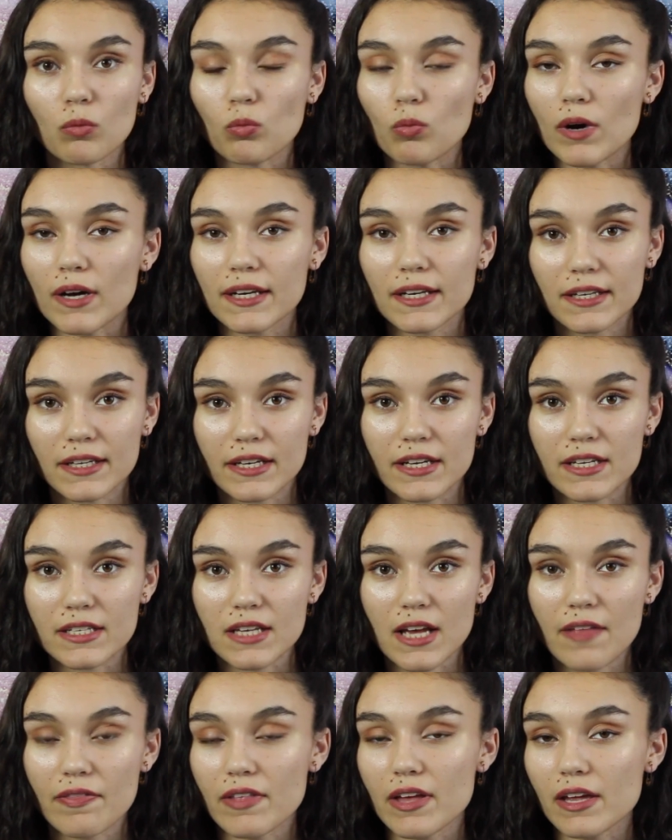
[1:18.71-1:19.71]
what it is,
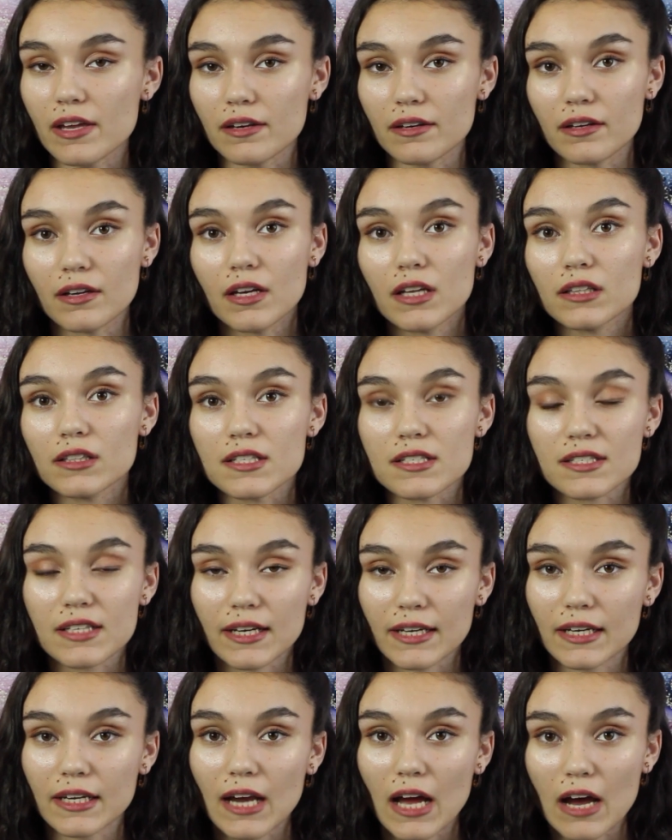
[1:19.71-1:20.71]
and then the
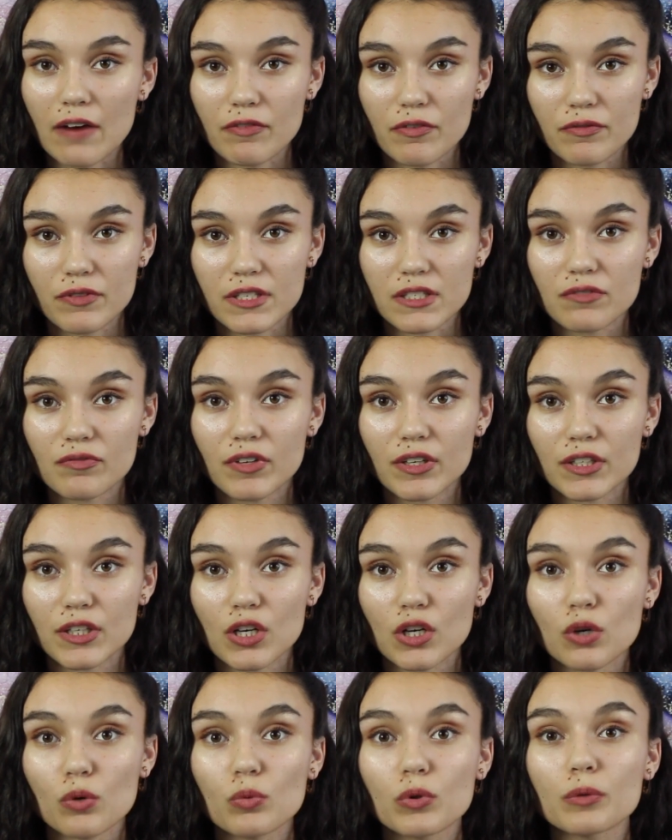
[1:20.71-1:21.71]
second half of this
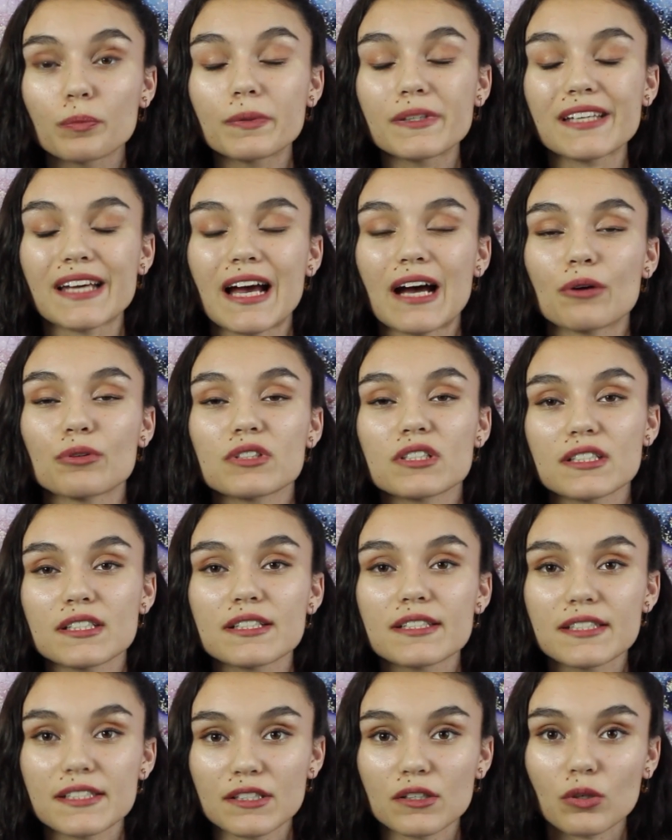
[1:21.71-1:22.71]
video will be how to
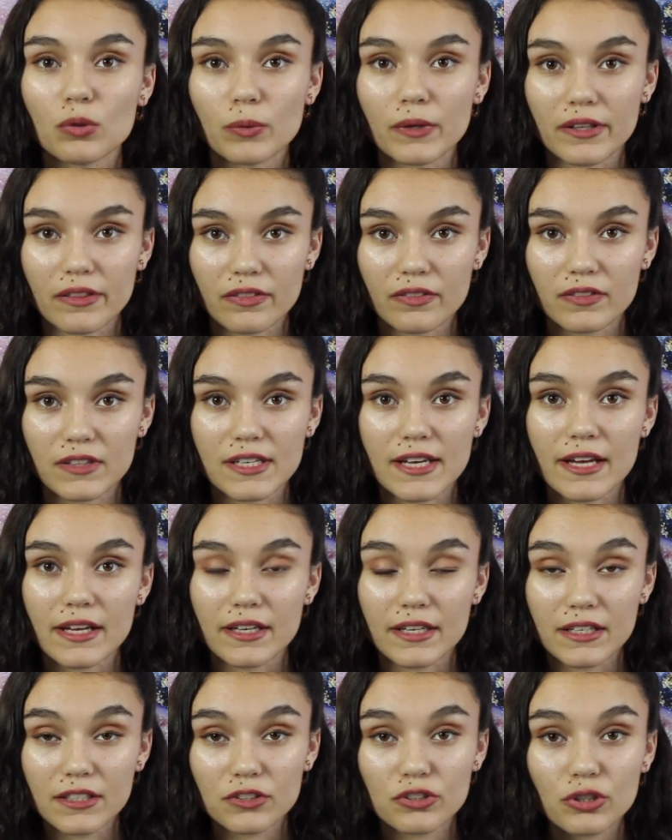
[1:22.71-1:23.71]
deal with the
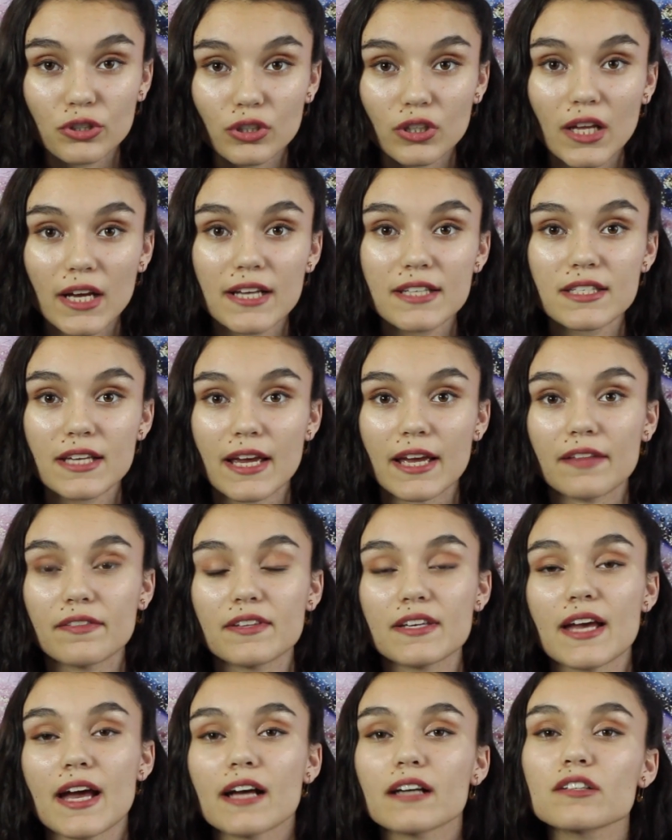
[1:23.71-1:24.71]
internalized
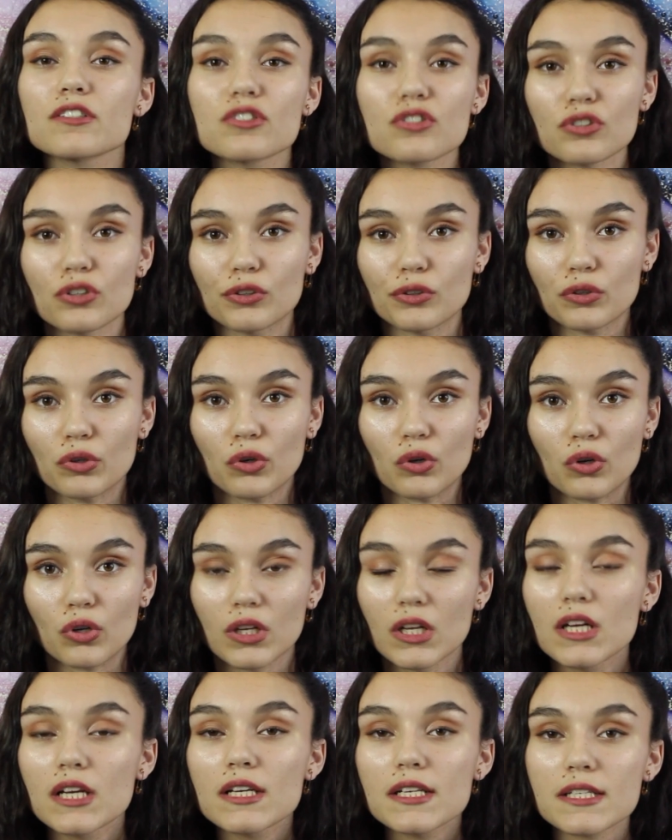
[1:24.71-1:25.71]
and the
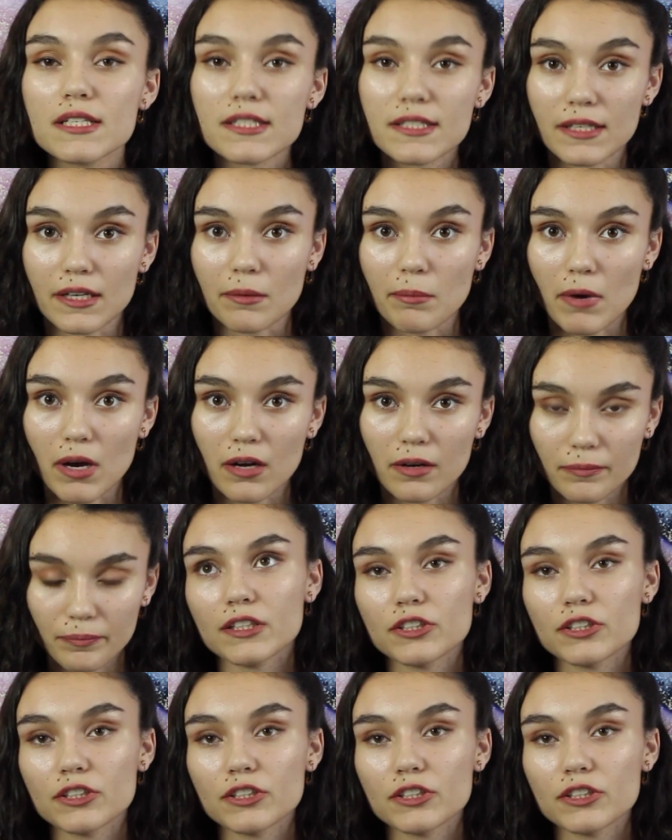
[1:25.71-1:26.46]
external stigma.